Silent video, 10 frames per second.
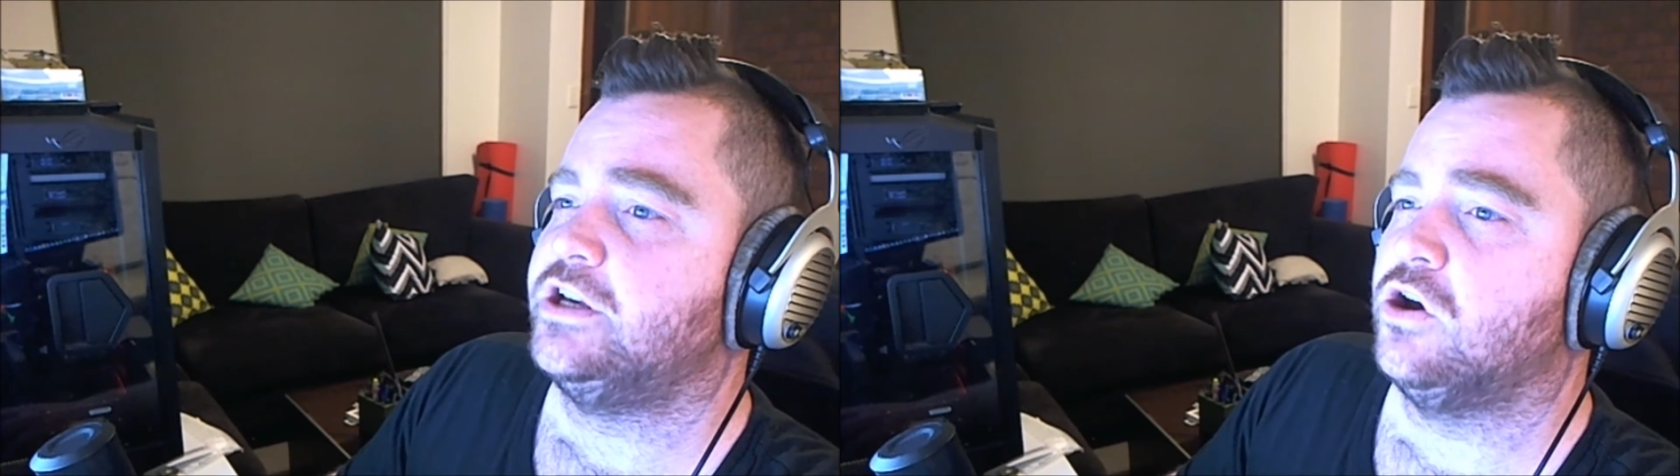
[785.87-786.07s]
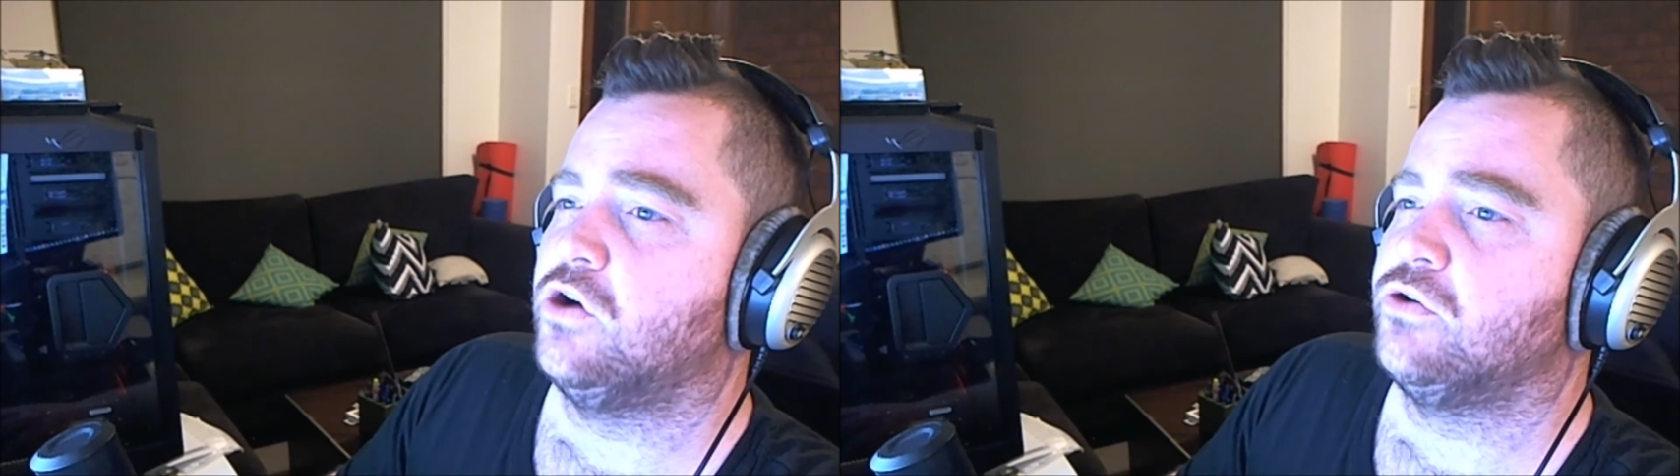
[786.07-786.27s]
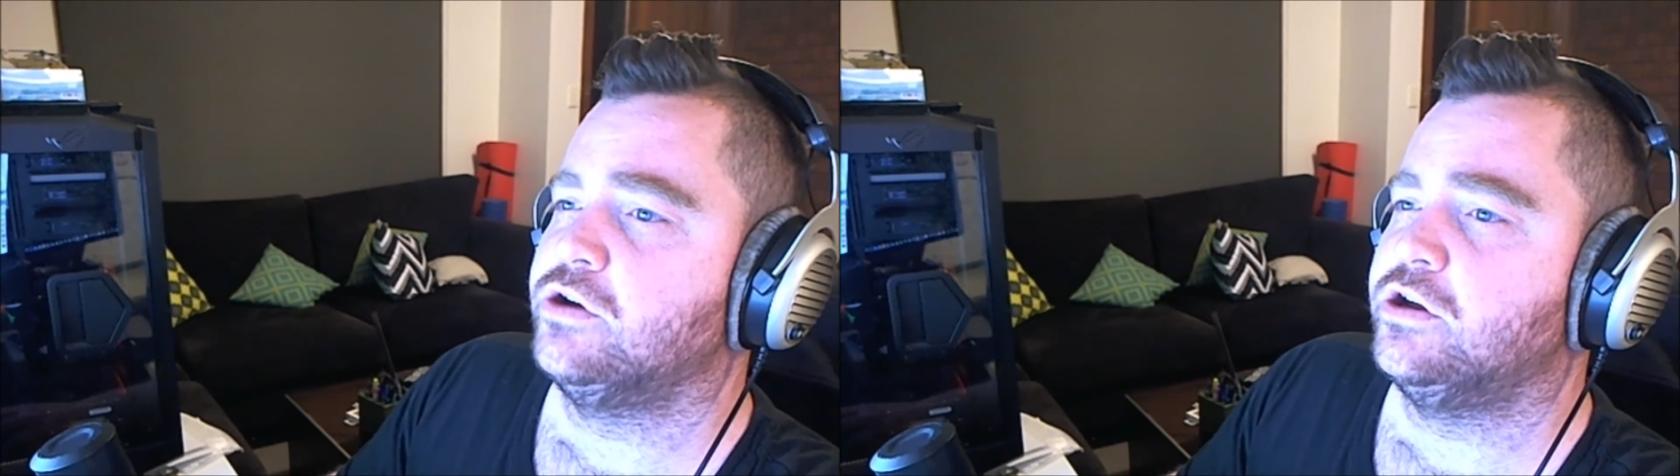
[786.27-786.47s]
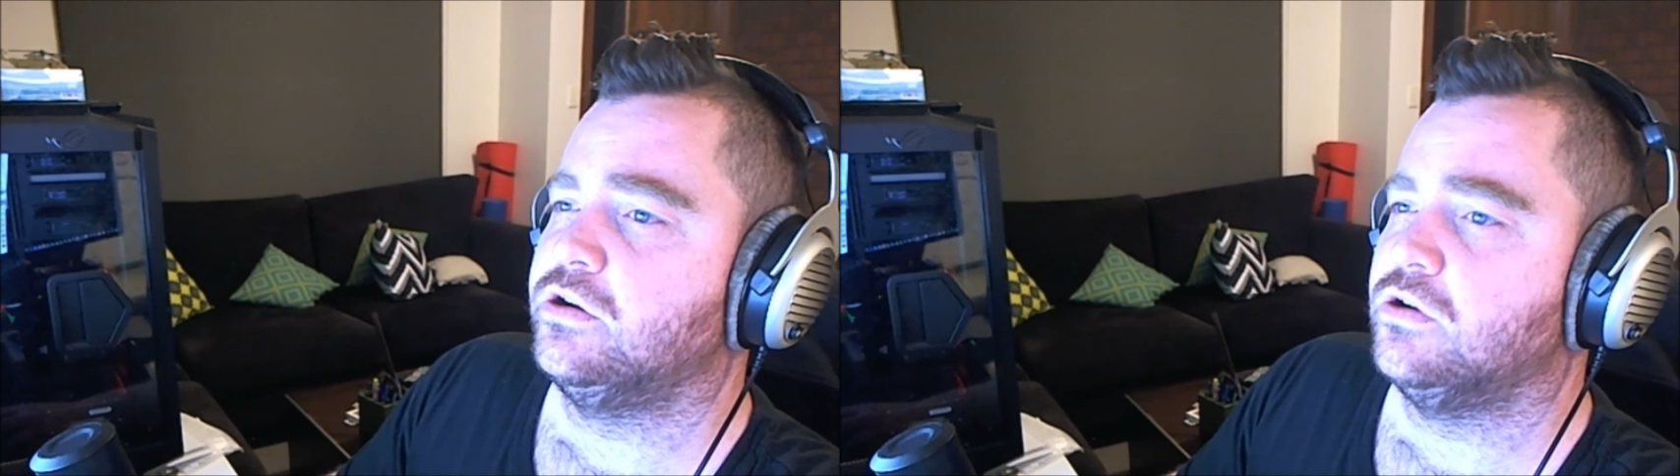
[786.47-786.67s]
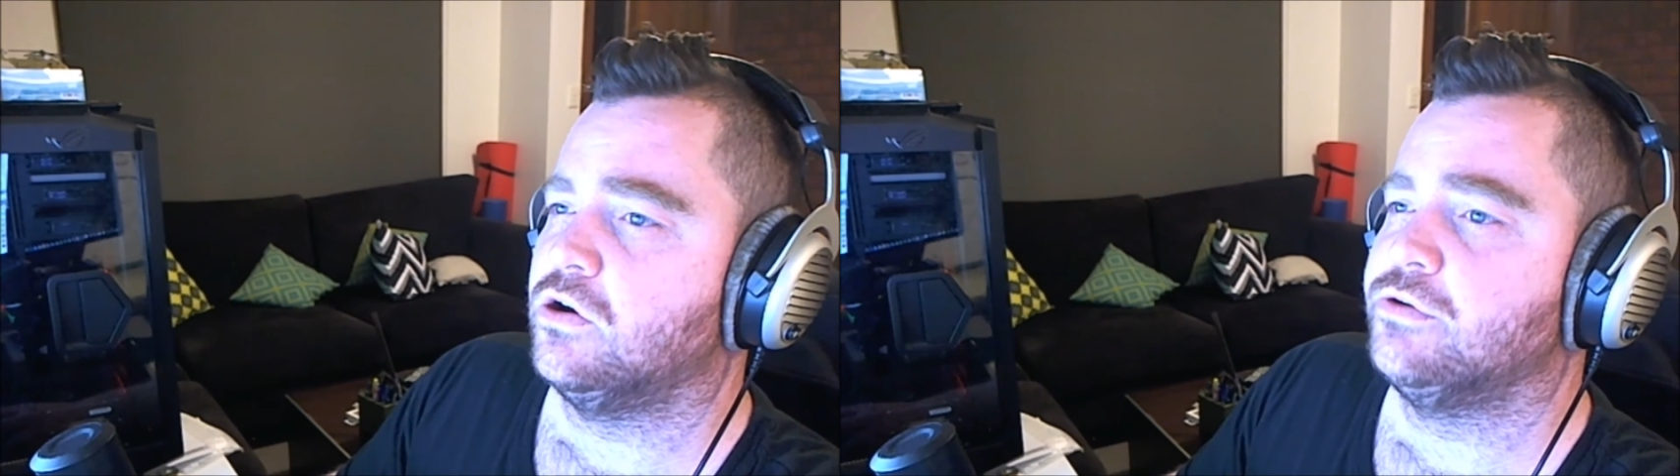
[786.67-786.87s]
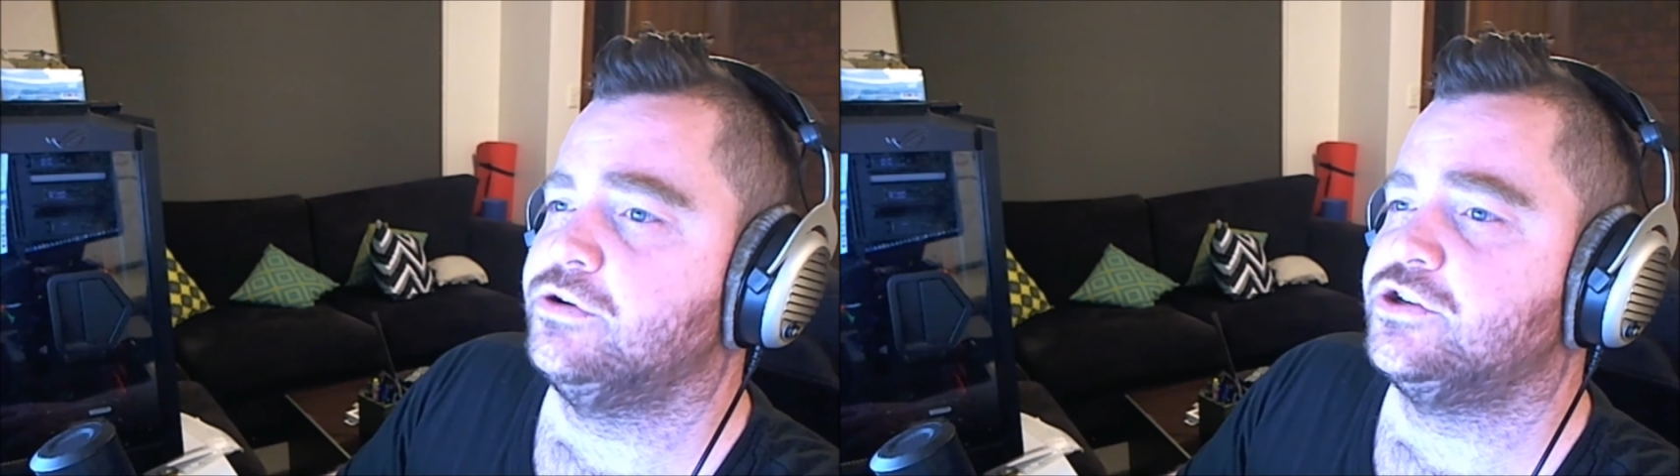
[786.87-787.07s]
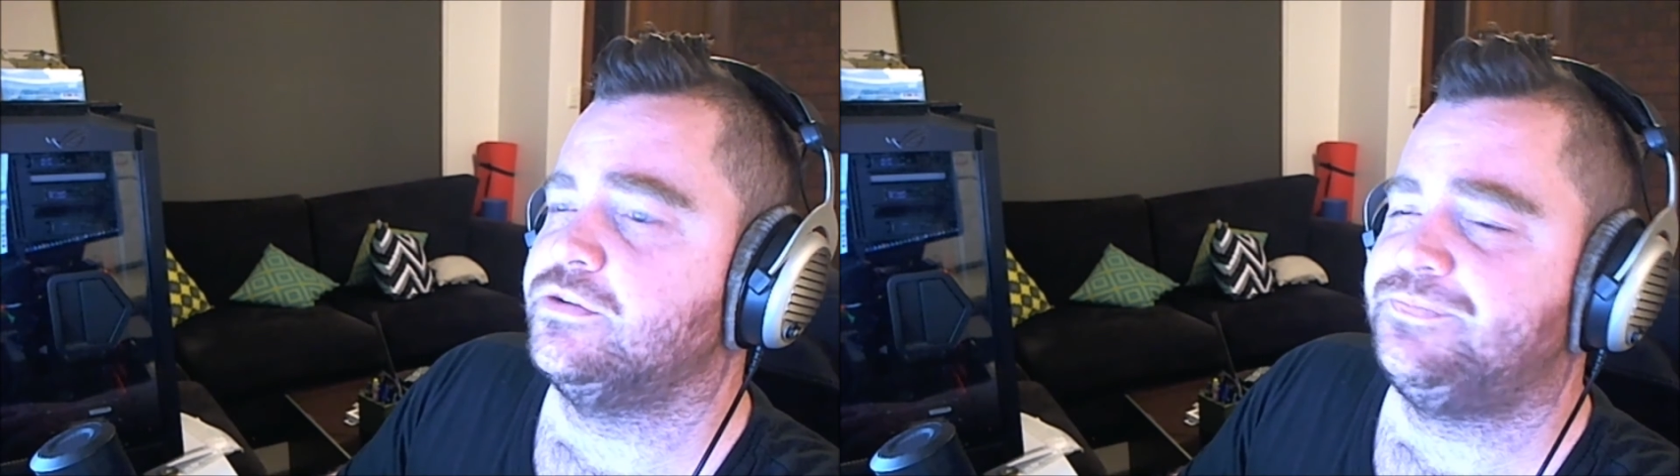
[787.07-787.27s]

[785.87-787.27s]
Origin